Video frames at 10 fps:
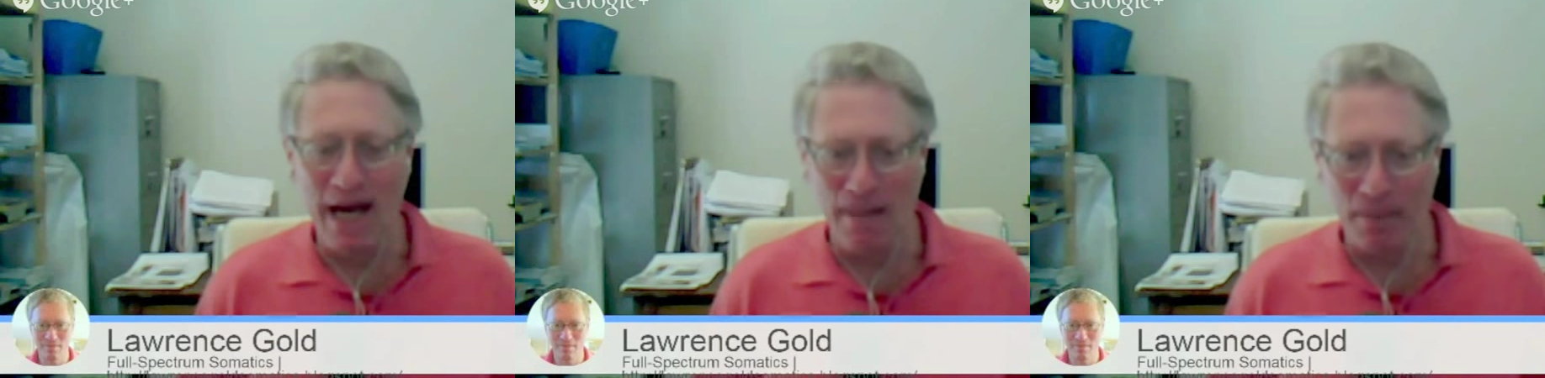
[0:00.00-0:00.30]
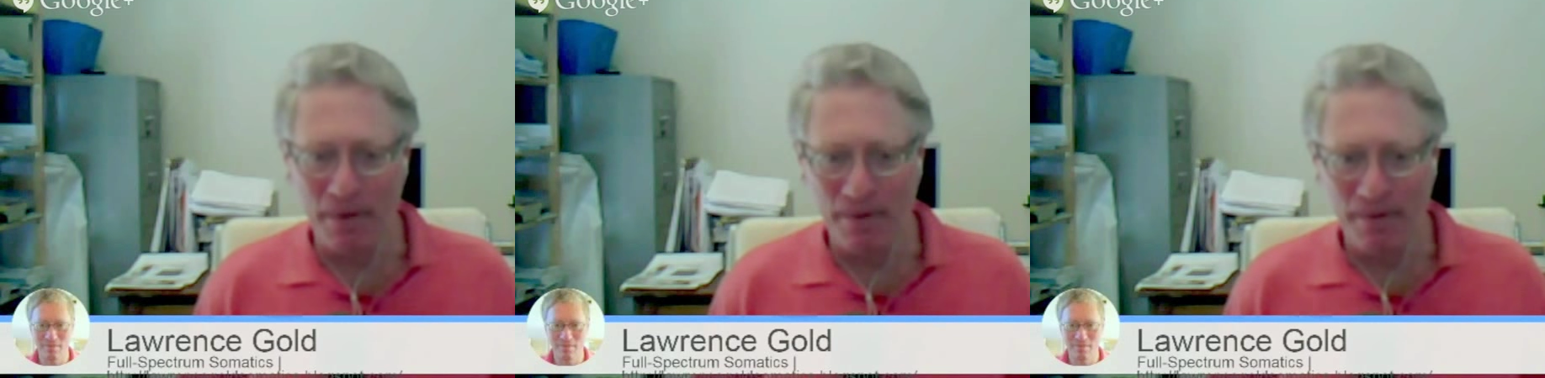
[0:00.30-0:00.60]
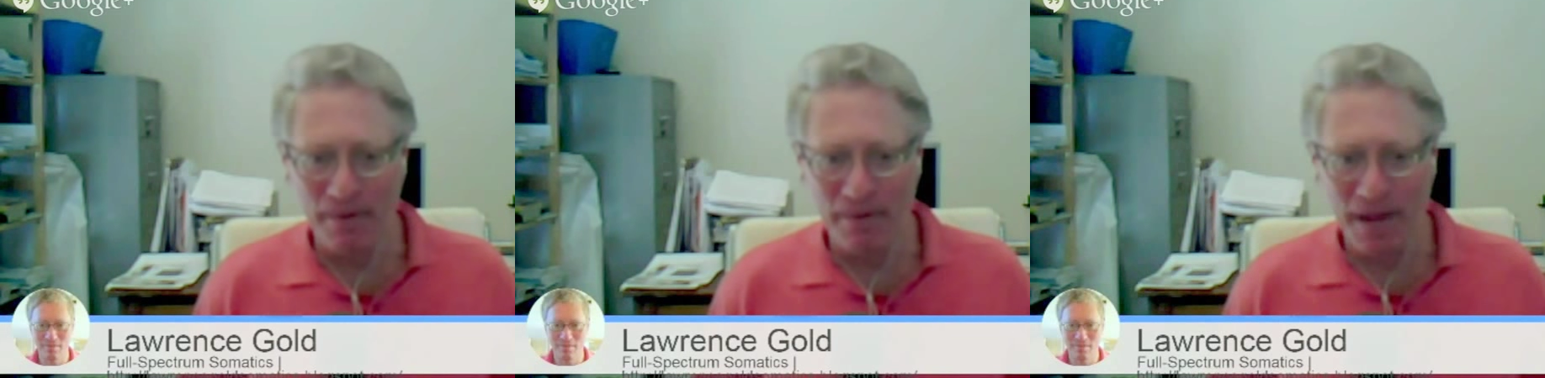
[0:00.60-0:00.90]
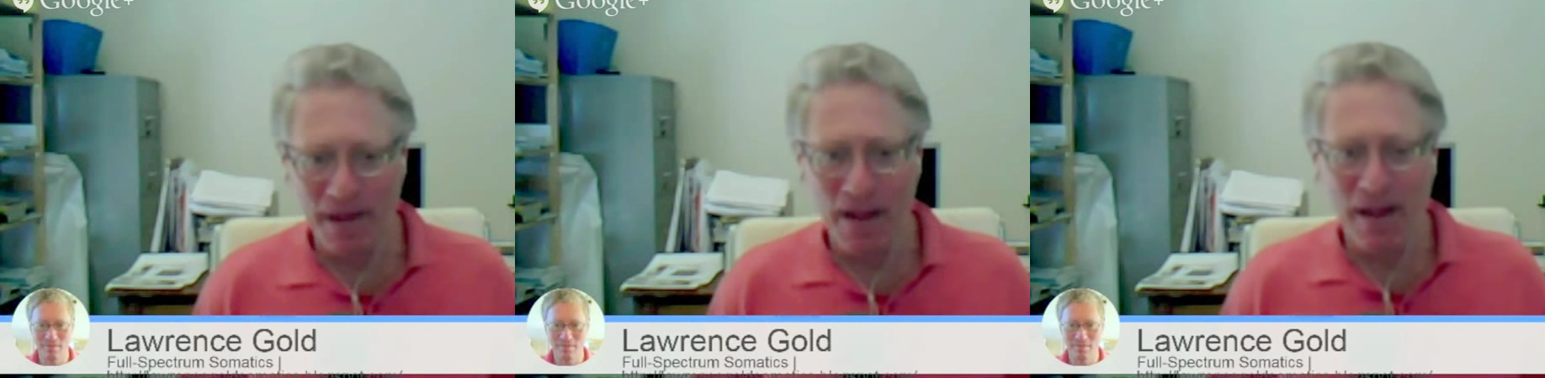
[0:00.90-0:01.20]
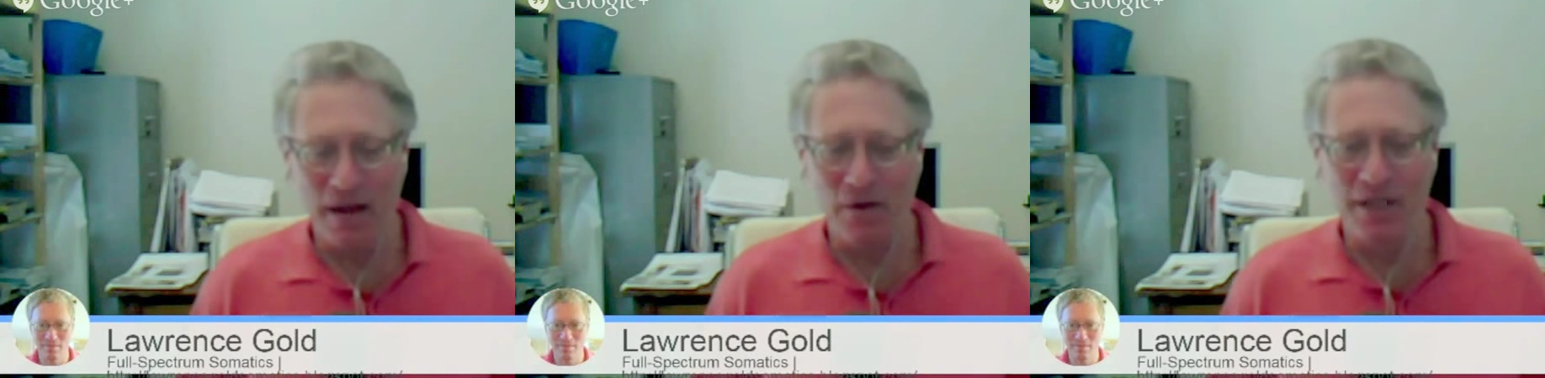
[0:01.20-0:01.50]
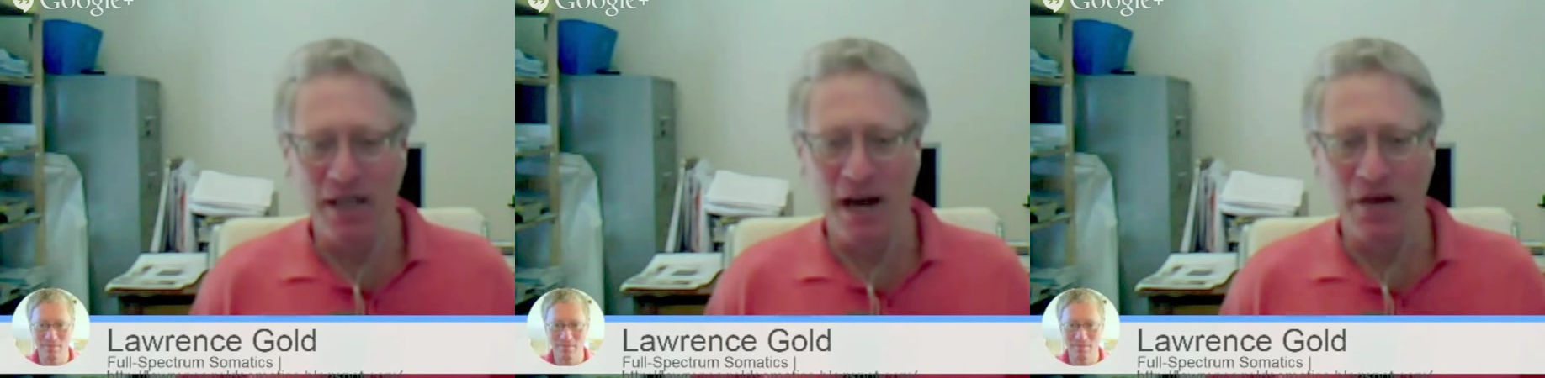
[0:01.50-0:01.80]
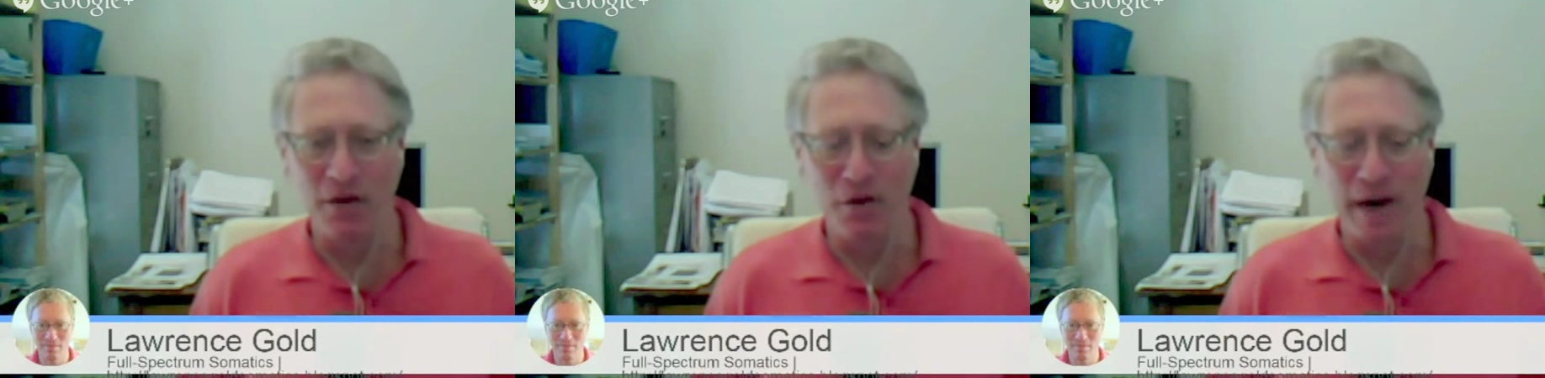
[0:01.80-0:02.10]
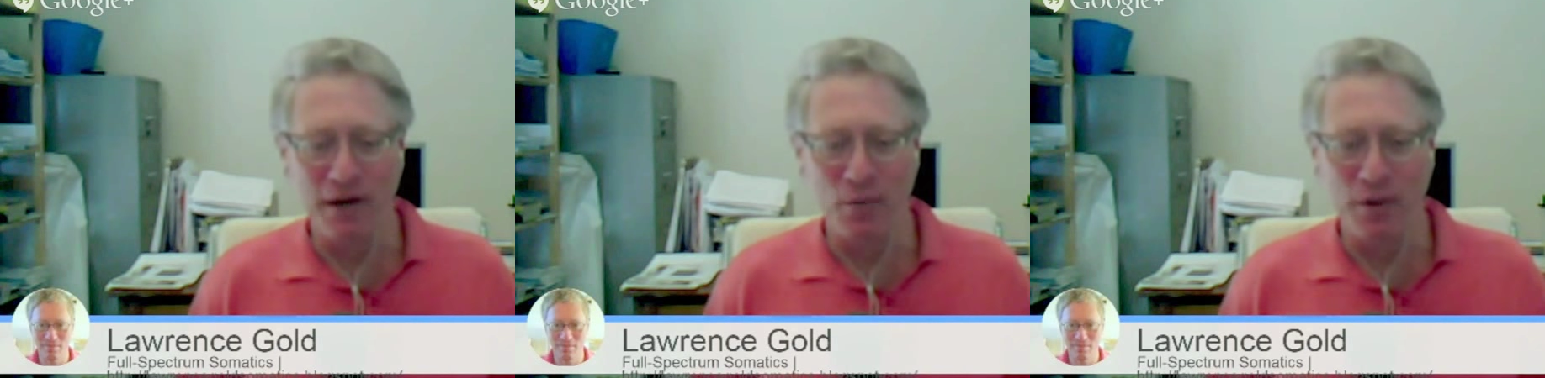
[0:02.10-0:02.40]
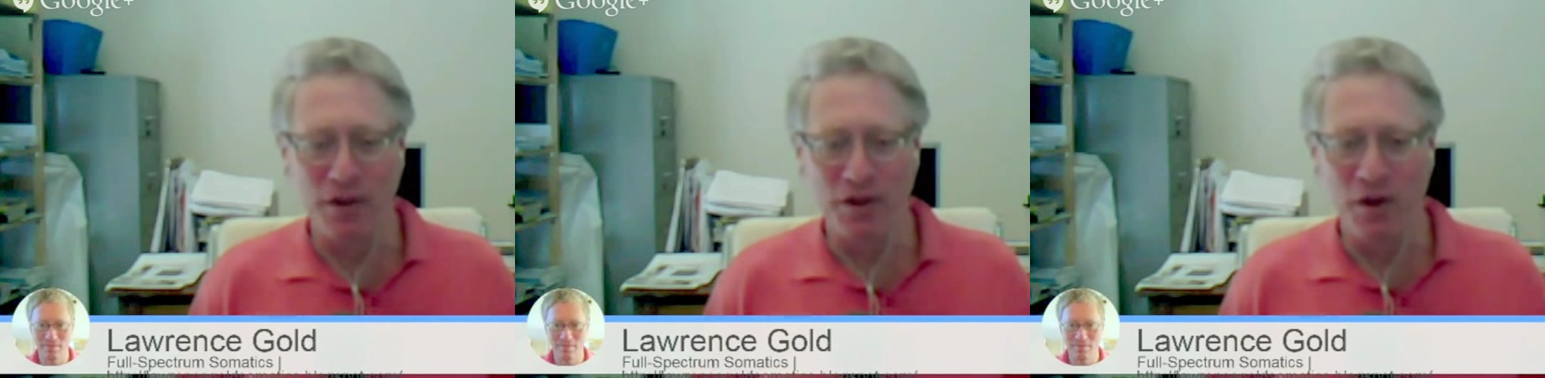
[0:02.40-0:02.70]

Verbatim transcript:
Speaker 1: up. There is the other direction, which